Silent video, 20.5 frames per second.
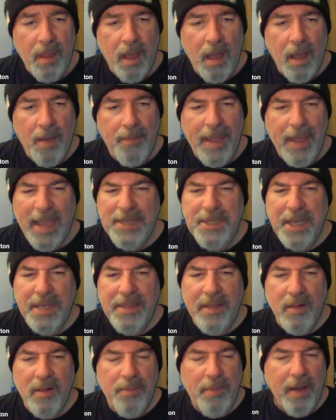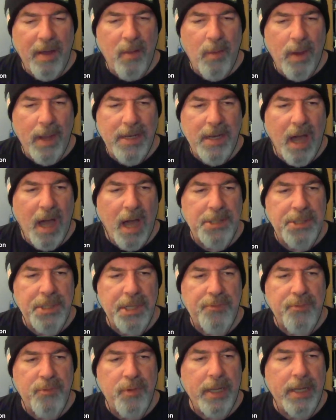A.J. Dillon, by the way,
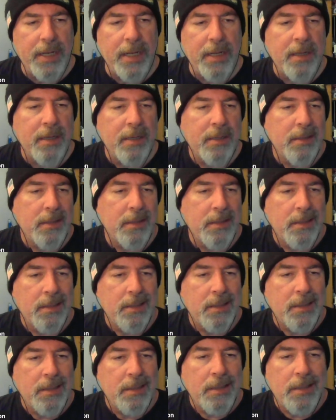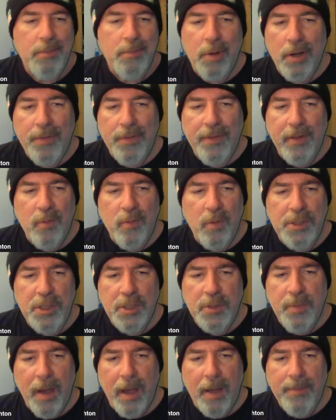non-Jets related, but this one
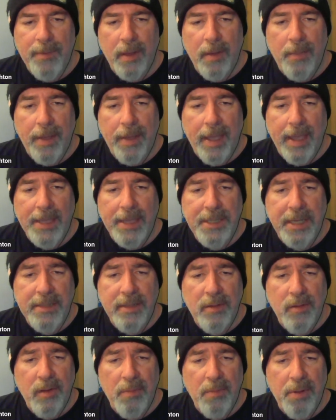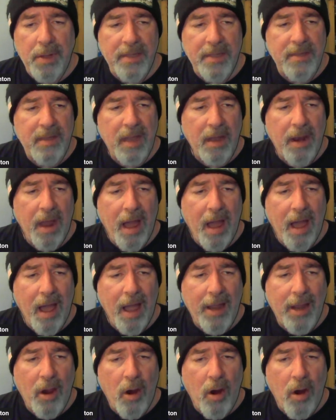just popped up. A.J. Dillon placed on
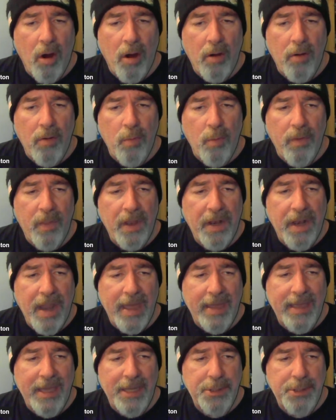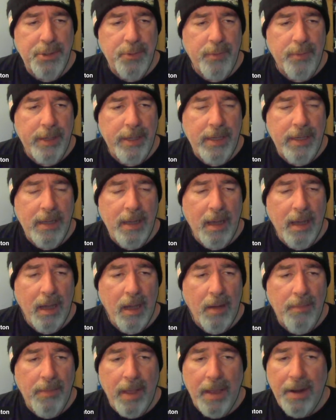IR with a neck injury,
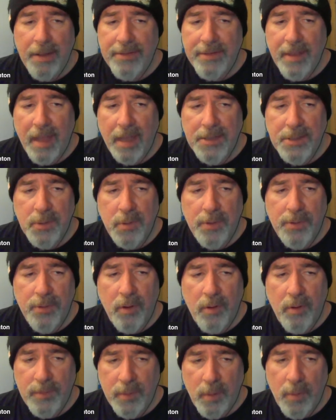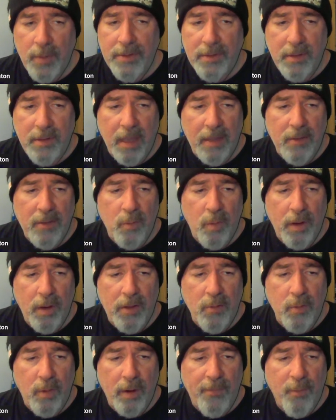and it's not short-term. So it's,
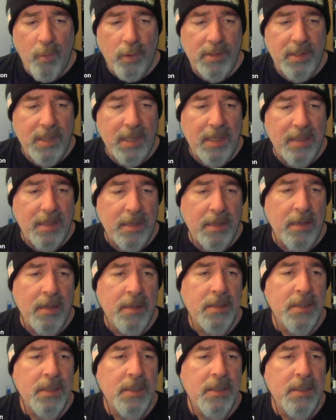2024 season